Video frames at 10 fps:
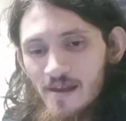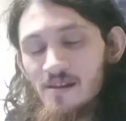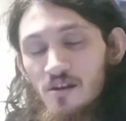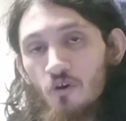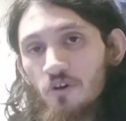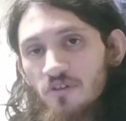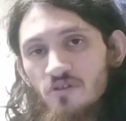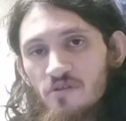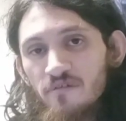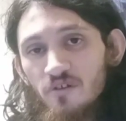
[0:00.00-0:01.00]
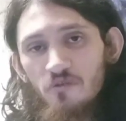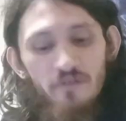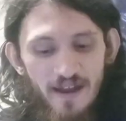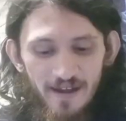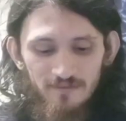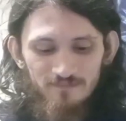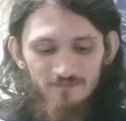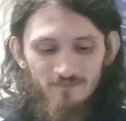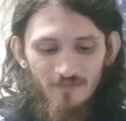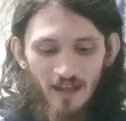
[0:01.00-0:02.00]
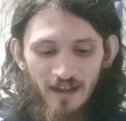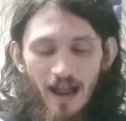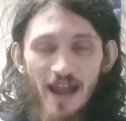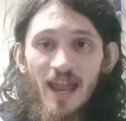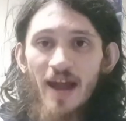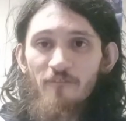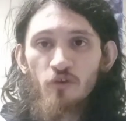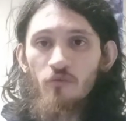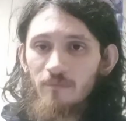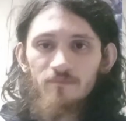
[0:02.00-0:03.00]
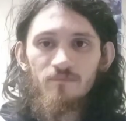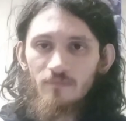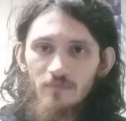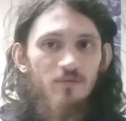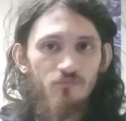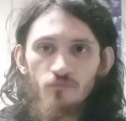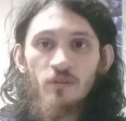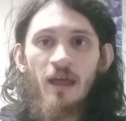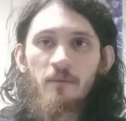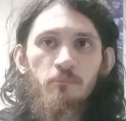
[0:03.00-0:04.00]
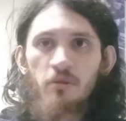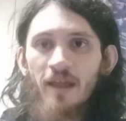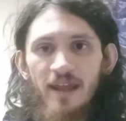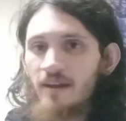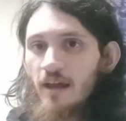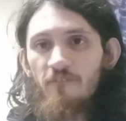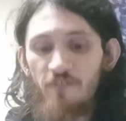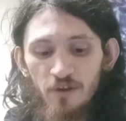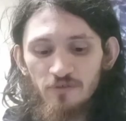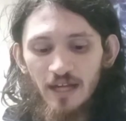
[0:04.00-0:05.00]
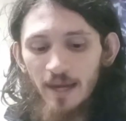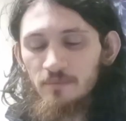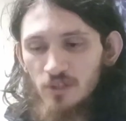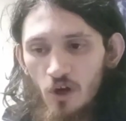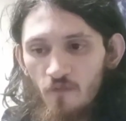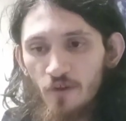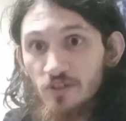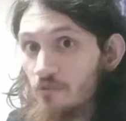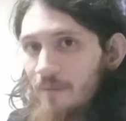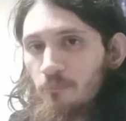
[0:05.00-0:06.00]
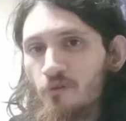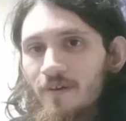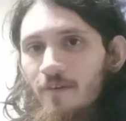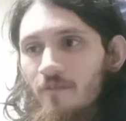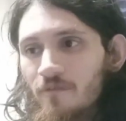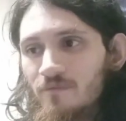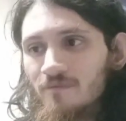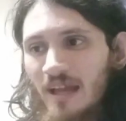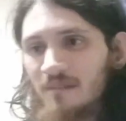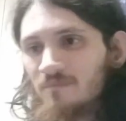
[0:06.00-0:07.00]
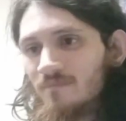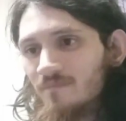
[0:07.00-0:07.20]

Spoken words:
And in order to do that, like, I have to, like, play it a few times over to improve. Like,